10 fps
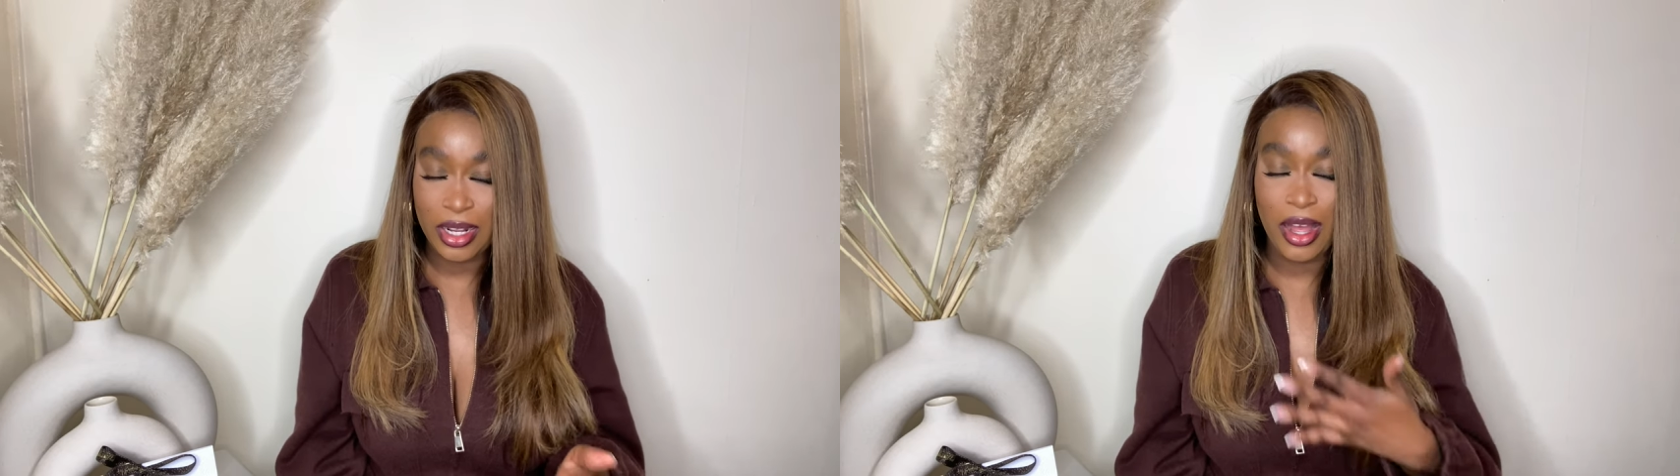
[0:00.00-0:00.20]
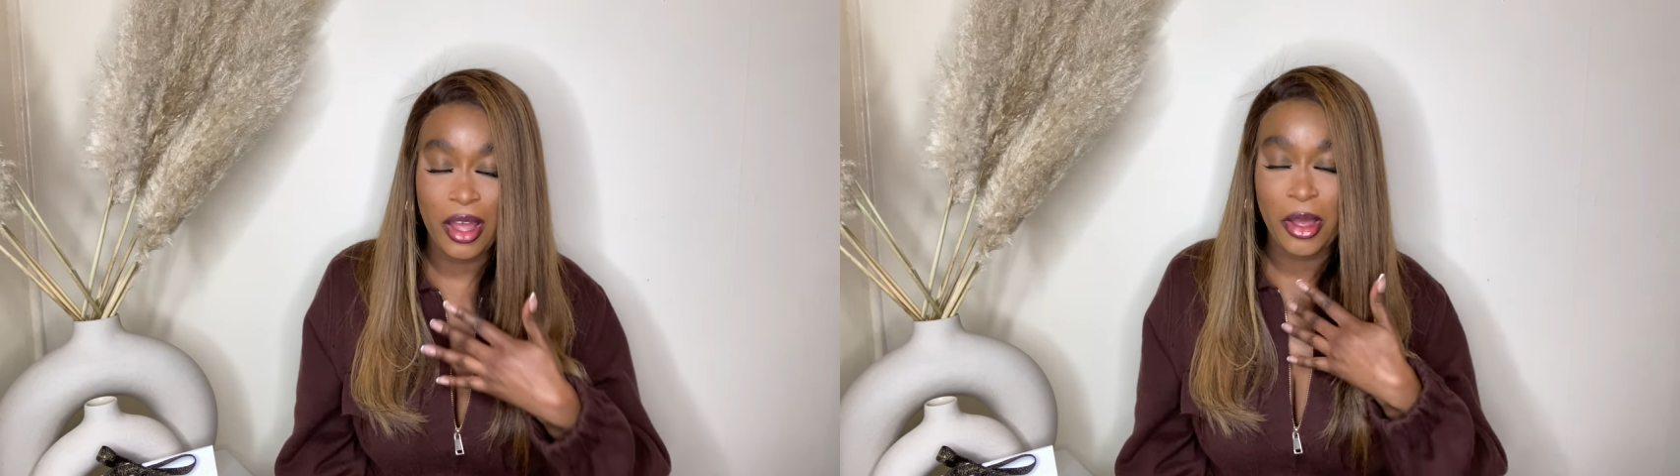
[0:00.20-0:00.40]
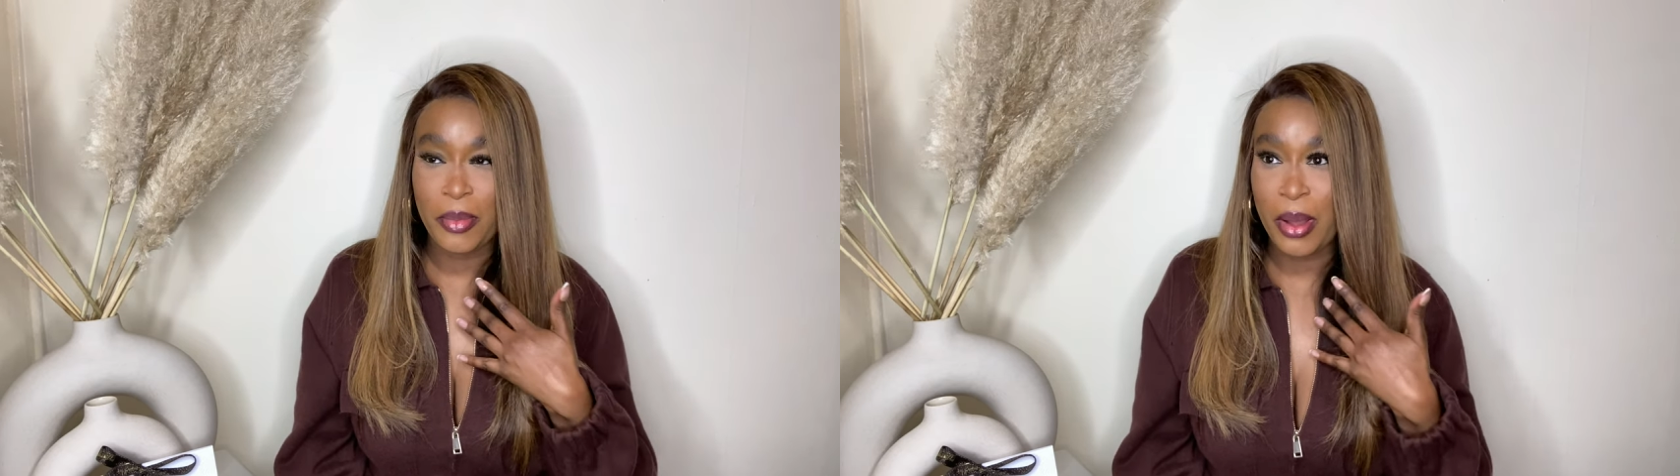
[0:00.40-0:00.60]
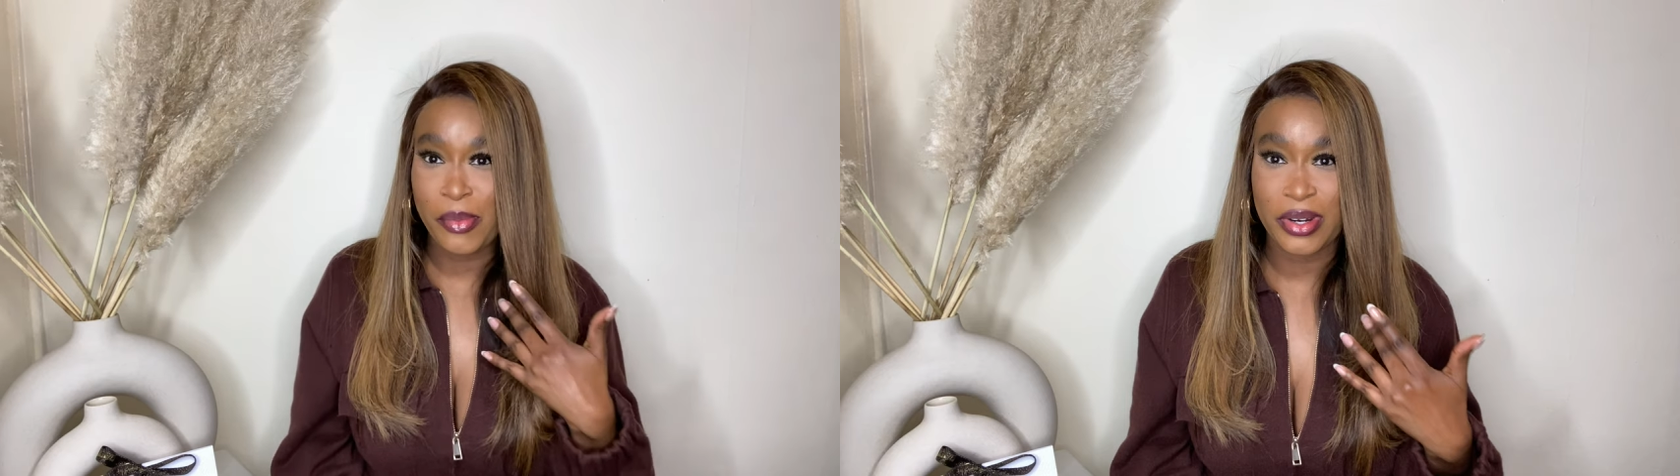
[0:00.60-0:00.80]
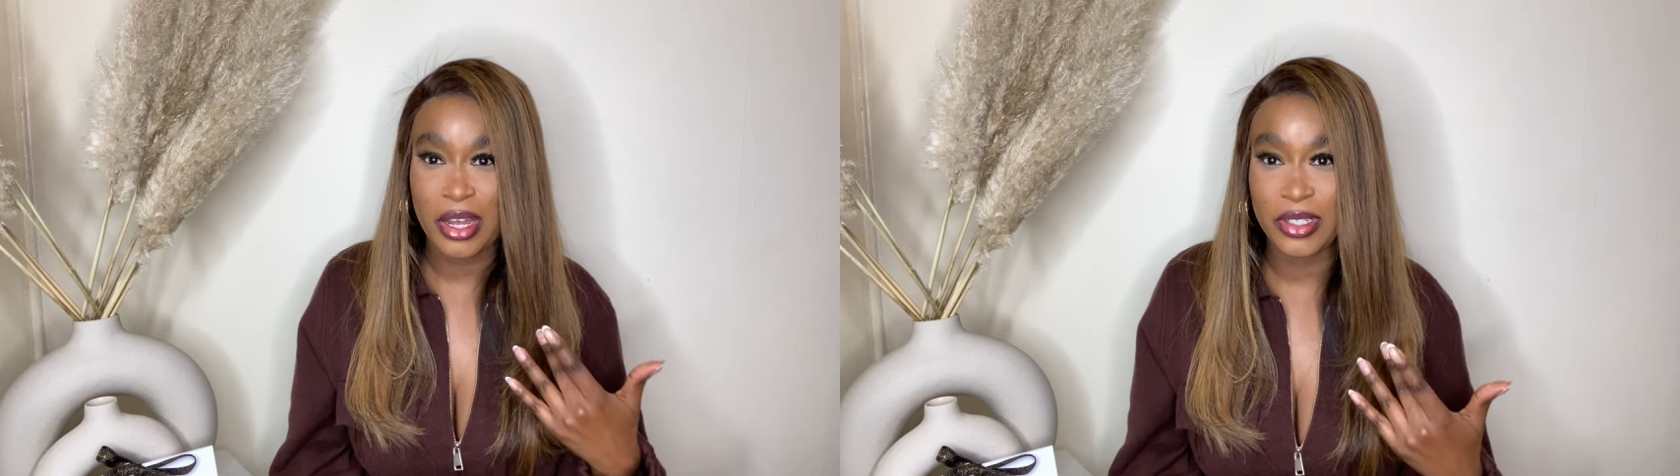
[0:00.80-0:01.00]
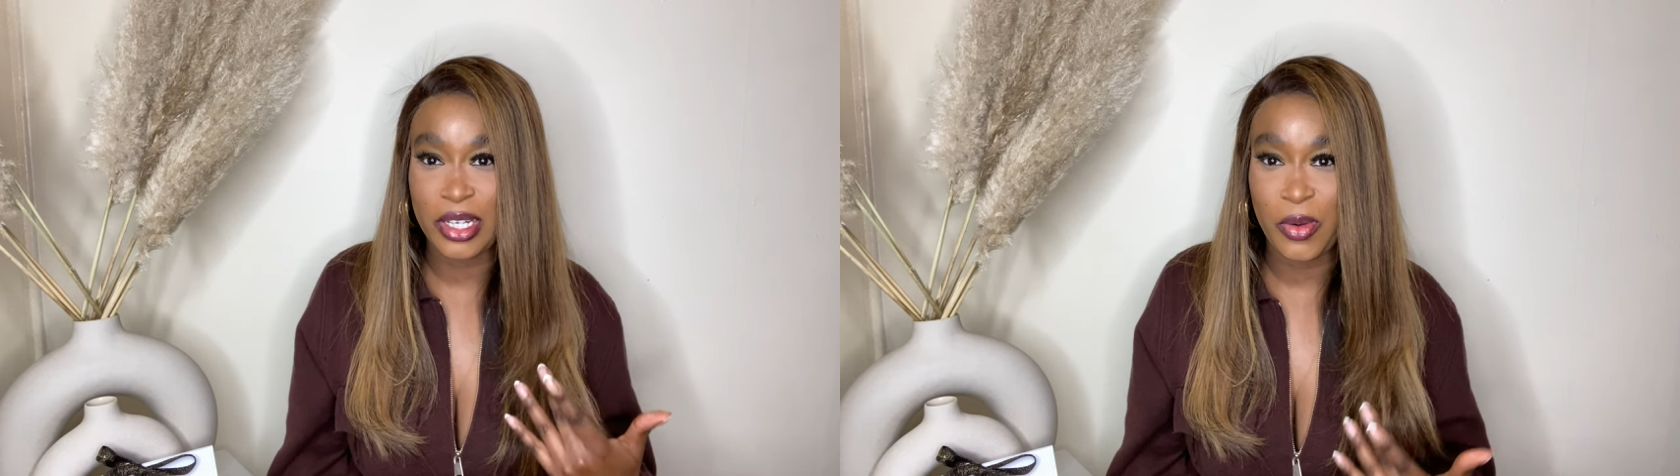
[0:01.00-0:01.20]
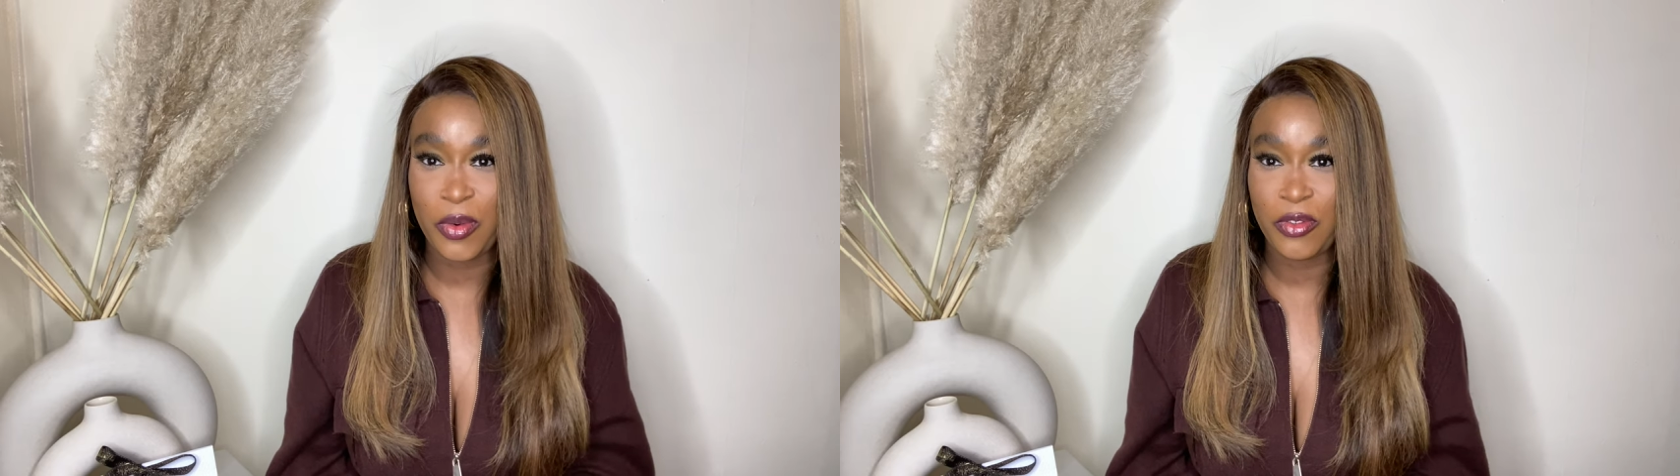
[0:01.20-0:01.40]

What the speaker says: I hope I'm pronouncing it